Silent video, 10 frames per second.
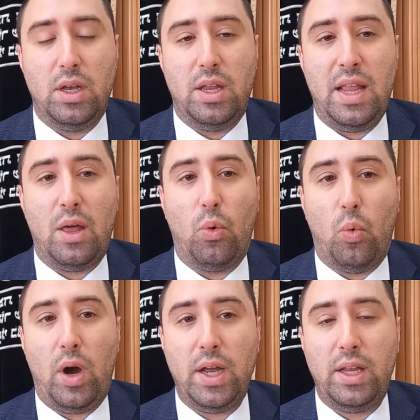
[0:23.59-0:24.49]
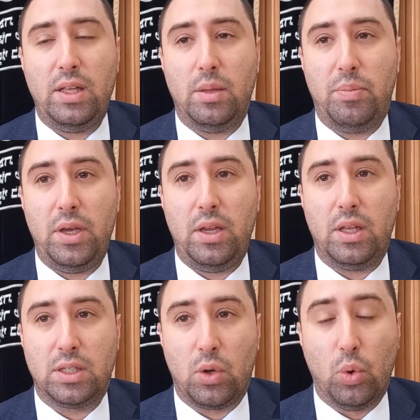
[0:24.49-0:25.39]
Now the wine in the pit
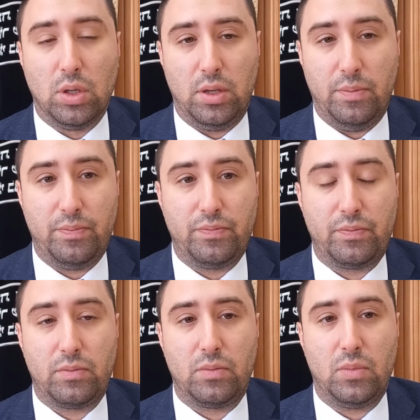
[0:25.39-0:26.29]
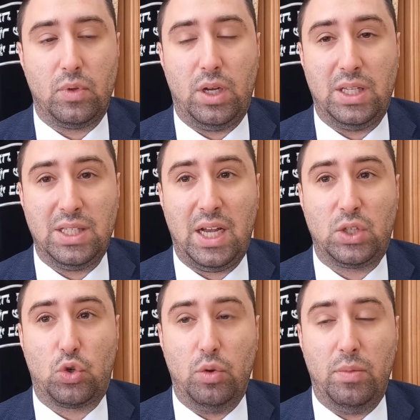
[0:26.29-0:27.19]
is chulin. It's not
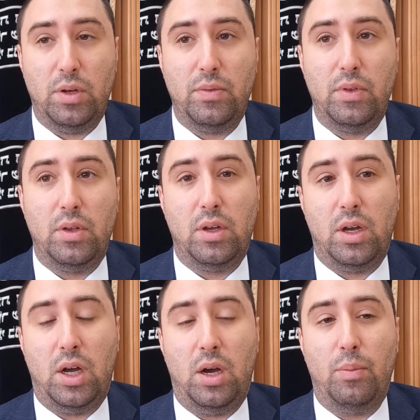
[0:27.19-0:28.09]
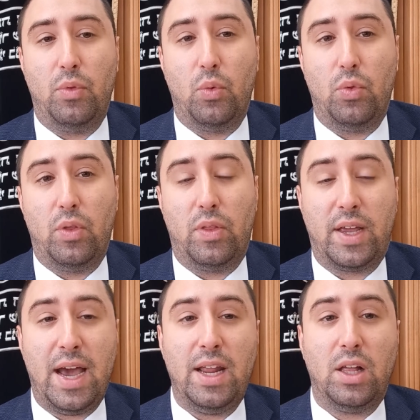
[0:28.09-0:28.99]
Truma. The
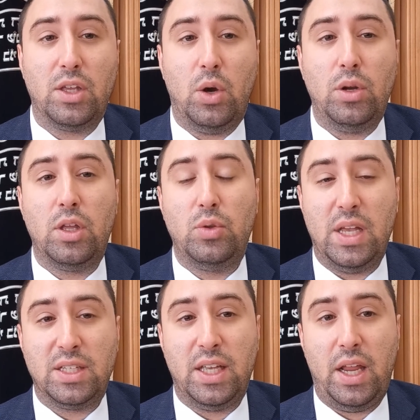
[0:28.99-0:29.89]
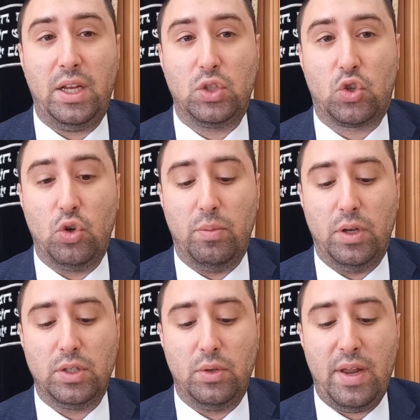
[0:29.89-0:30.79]
Gad Halyona you designate it as Truma.
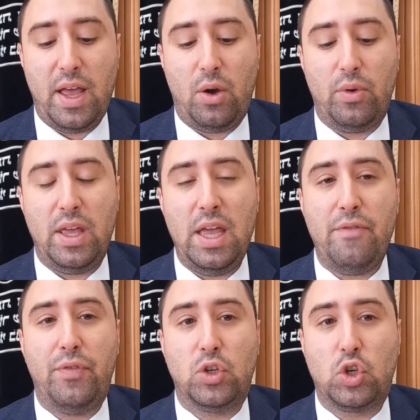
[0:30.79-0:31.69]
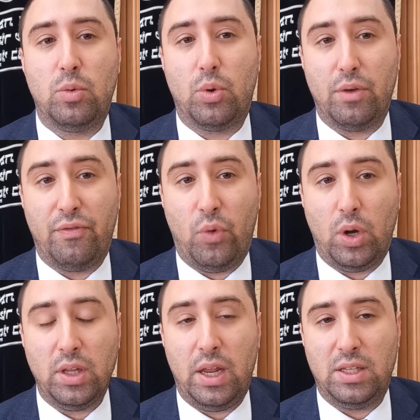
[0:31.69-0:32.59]
So now, if the Truma were to
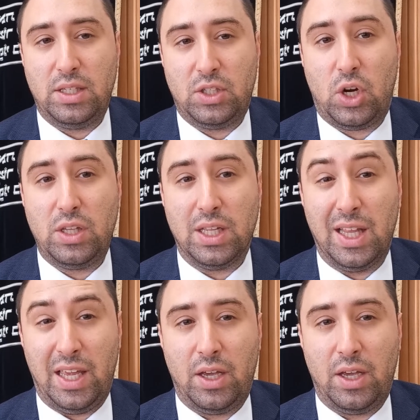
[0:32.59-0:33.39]
fall in, it started to leak.